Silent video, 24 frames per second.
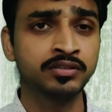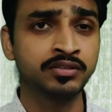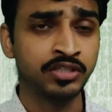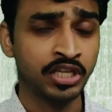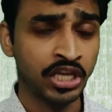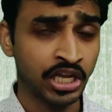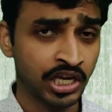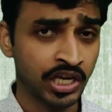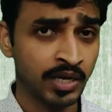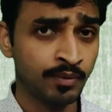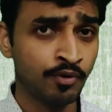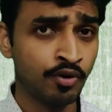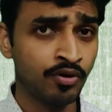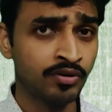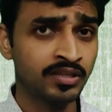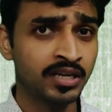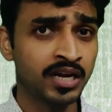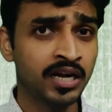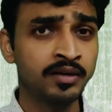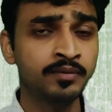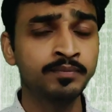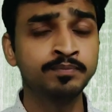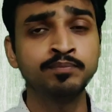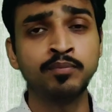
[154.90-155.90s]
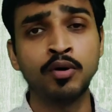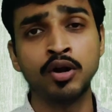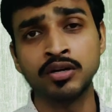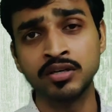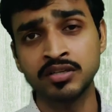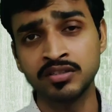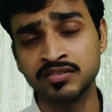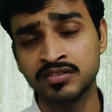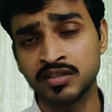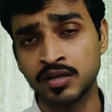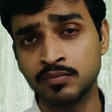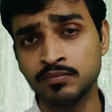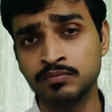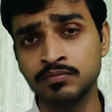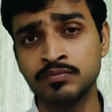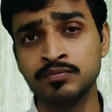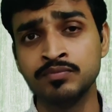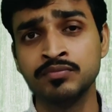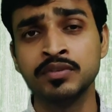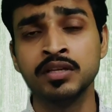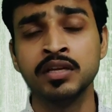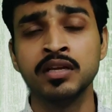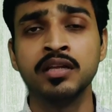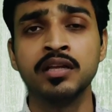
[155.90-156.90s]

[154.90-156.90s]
think about that, ponder some,